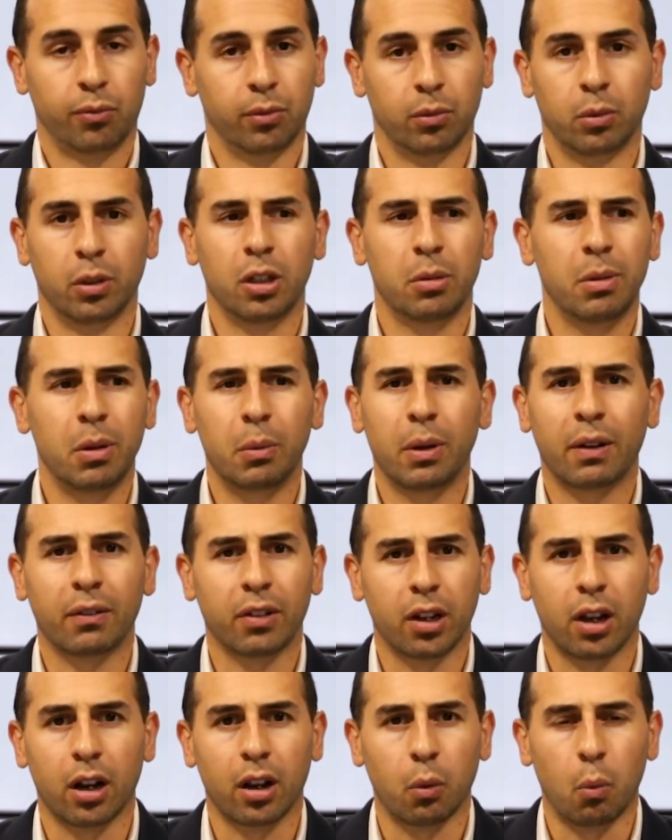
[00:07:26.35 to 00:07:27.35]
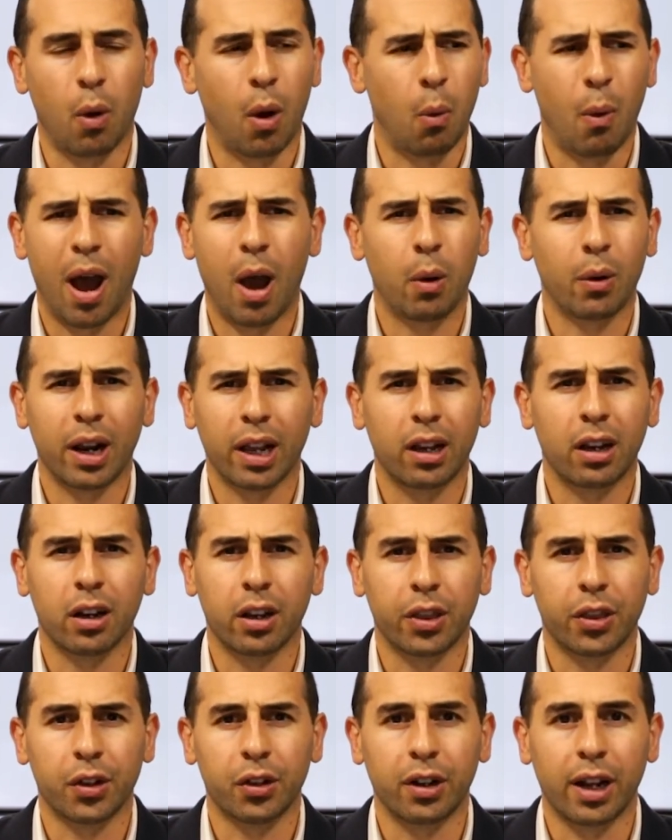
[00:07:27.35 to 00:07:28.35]
What do you mean we have to cut it? Why would I cut a
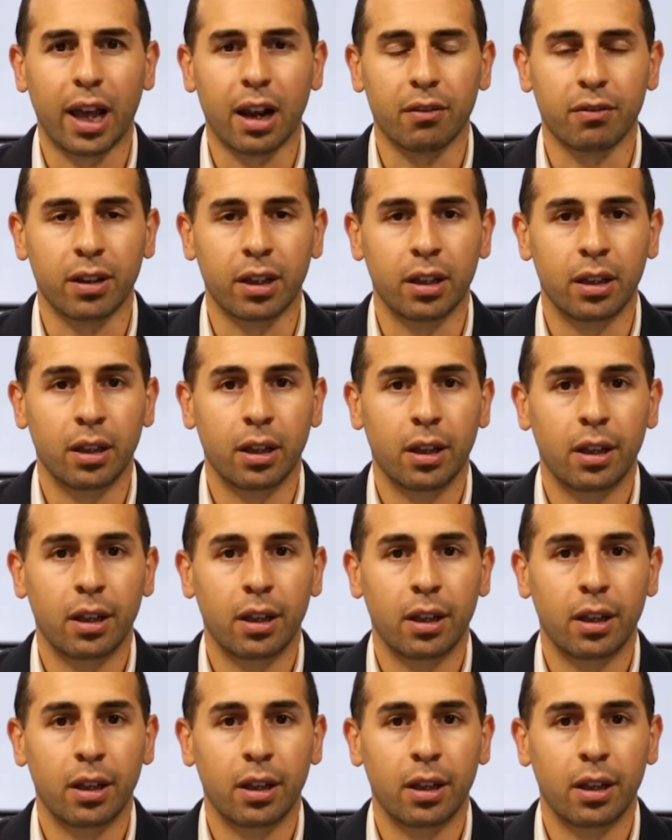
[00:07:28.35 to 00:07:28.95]
third out of it?